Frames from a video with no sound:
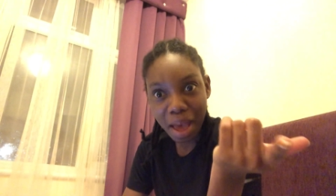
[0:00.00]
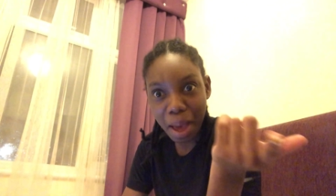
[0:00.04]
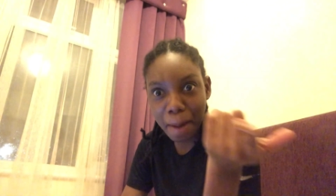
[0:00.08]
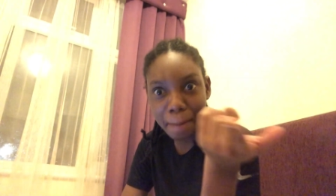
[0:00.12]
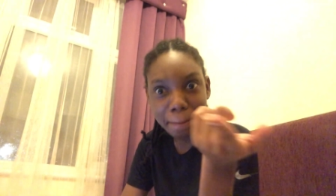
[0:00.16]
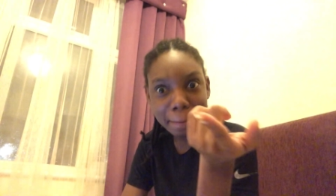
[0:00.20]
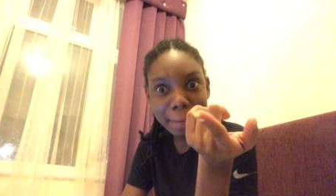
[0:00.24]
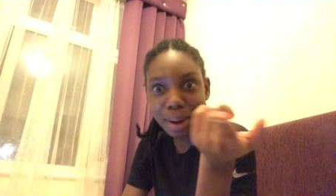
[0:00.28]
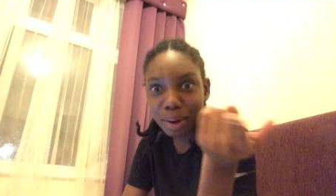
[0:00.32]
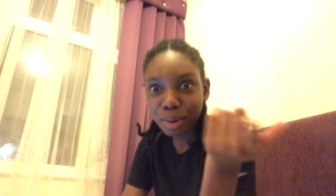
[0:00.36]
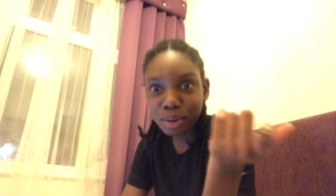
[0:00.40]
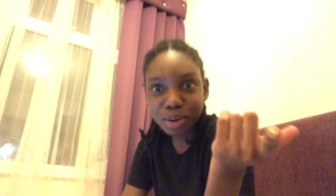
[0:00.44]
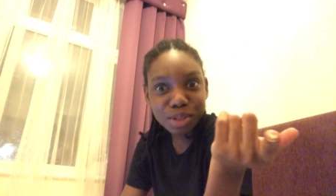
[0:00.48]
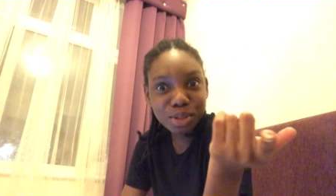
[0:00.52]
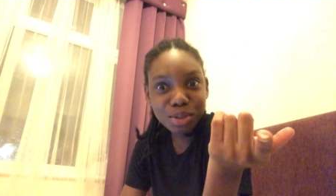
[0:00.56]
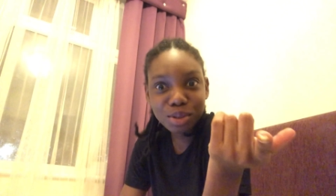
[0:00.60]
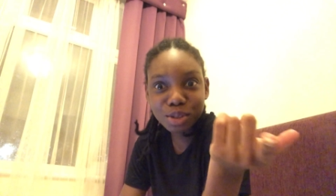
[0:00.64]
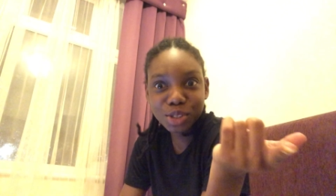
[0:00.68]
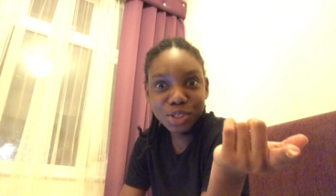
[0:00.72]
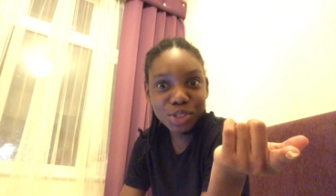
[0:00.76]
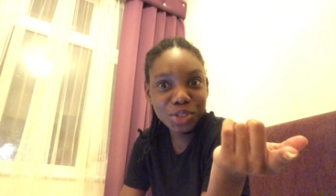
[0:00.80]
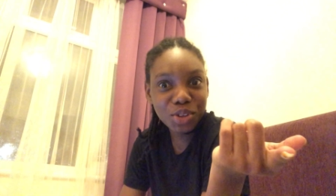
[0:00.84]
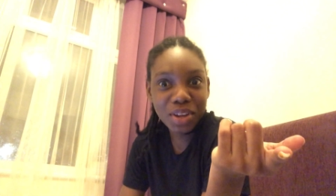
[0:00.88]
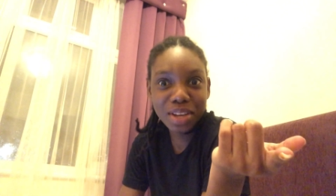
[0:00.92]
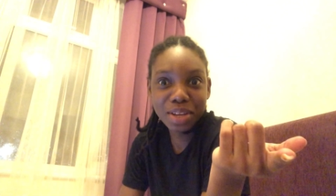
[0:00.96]
but I was so
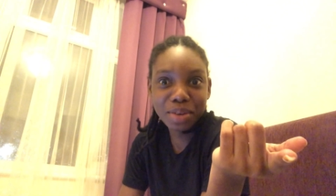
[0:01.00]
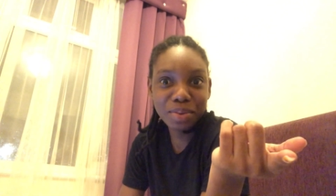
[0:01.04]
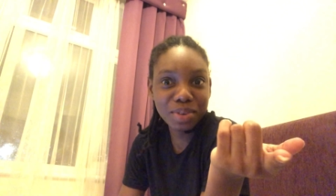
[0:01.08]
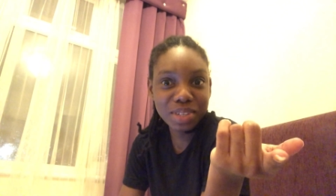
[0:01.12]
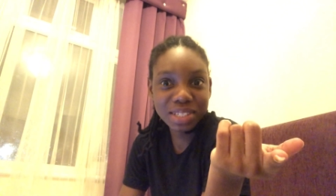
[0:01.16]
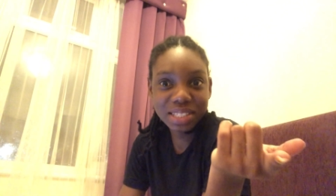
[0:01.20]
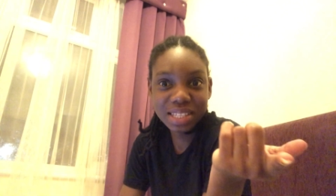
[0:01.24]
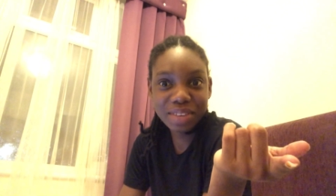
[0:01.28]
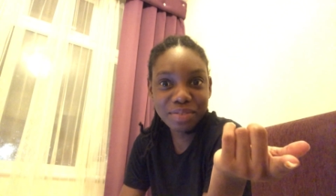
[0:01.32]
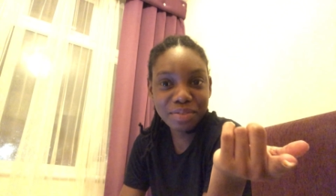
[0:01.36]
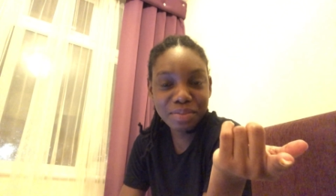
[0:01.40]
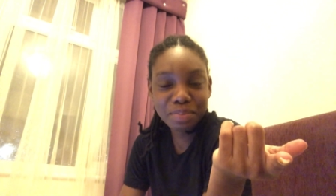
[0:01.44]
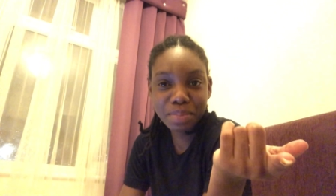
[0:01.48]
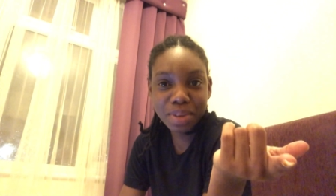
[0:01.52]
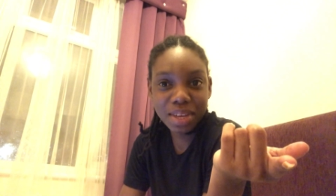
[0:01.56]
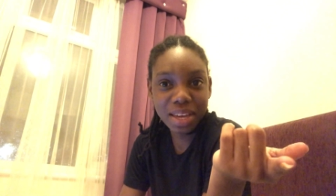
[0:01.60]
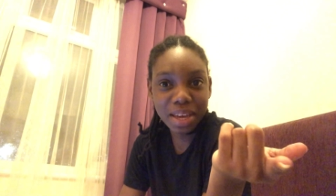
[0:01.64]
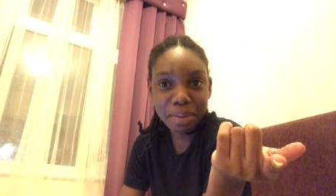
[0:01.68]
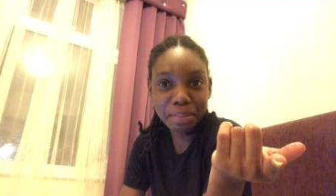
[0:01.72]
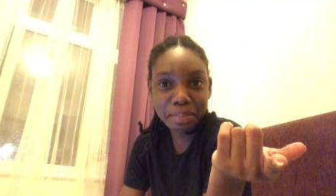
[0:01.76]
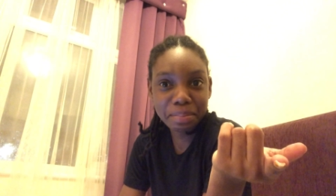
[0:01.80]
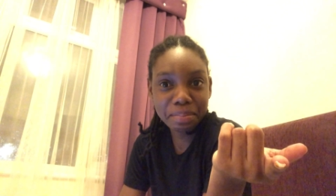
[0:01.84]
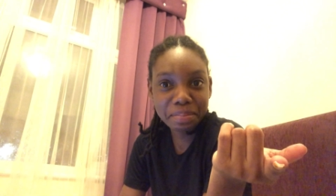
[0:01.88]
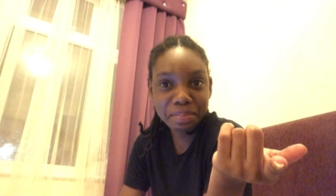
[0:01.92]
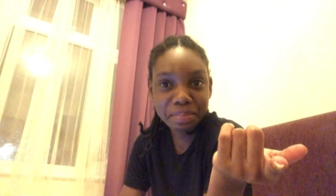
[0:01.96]
sure it was 7
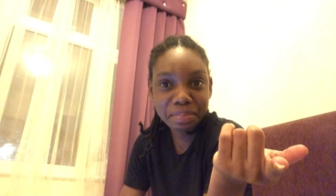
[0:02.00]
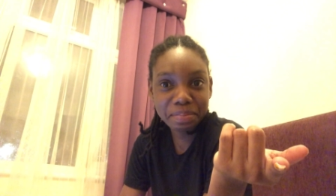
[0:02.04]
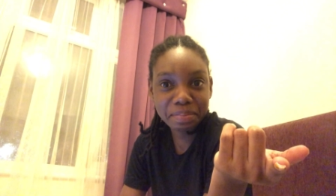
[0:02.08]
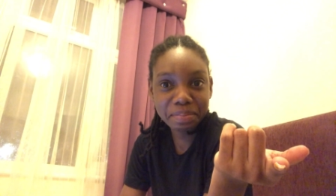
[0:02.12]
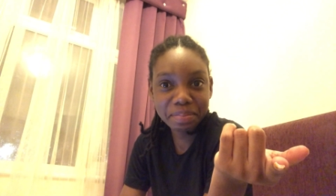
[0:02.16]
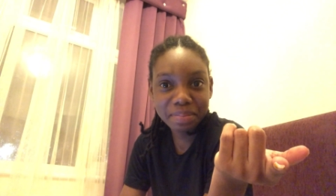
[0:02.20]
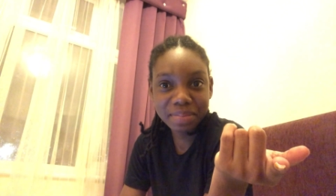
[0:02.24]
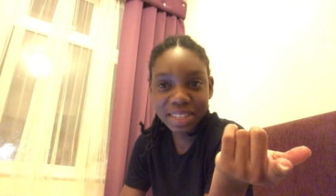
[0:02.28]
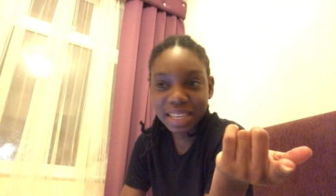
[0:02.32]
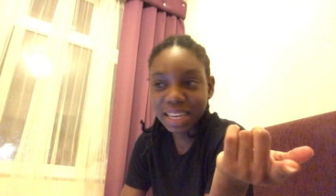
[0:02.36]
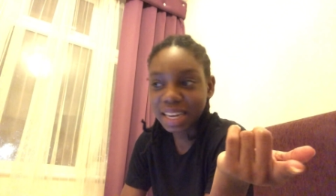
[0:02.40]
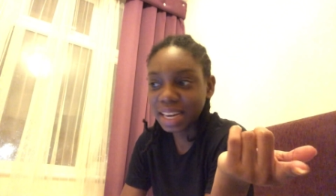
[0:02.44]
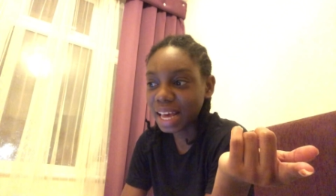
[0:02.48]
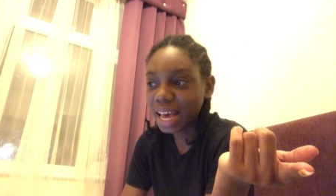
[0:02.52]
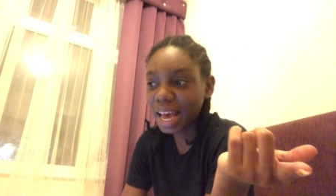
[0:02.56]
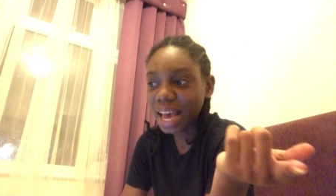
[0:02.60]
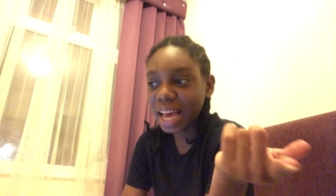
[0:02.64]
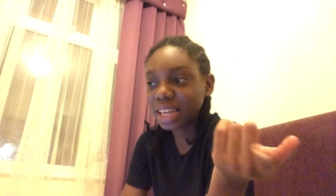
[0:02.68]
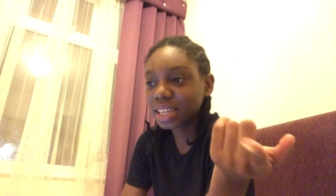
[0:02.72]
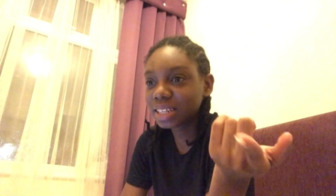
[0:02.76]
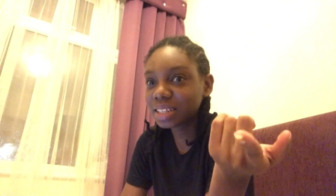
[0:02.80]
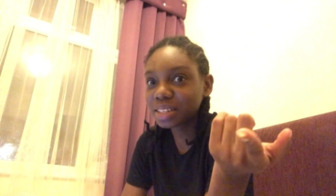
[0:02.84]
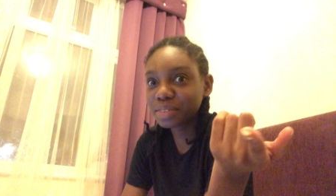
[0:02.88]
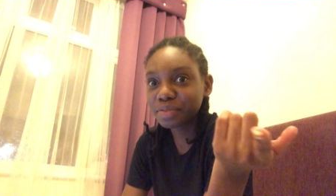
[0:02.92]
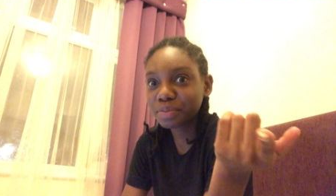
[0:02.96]
p.m. that I
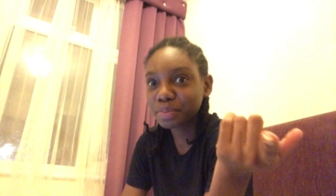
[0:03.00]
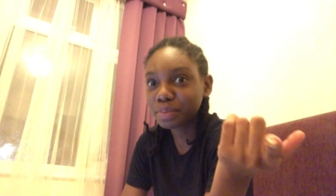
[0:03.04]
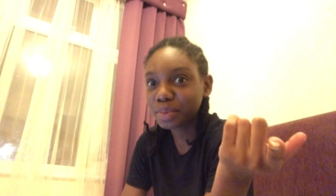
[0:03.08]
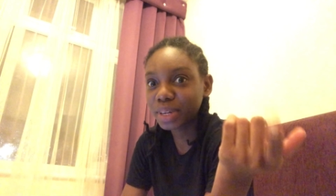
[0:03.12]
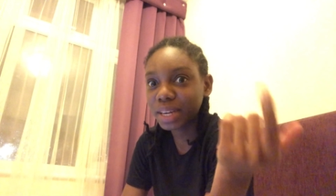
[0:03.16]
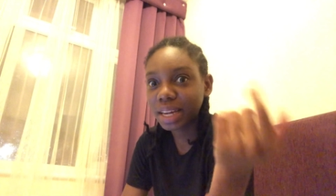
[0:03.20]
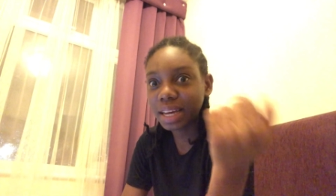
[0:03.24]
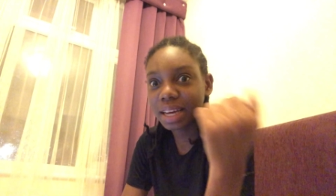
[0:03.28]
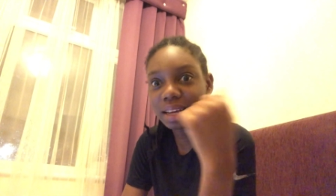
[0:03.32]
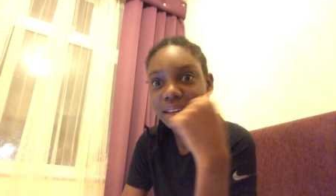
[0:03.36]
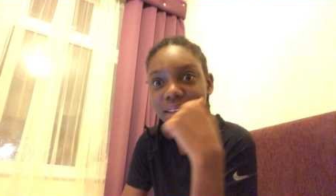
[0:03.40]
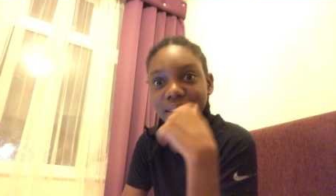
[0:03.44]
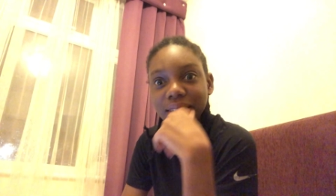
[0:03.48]
didn't even bother.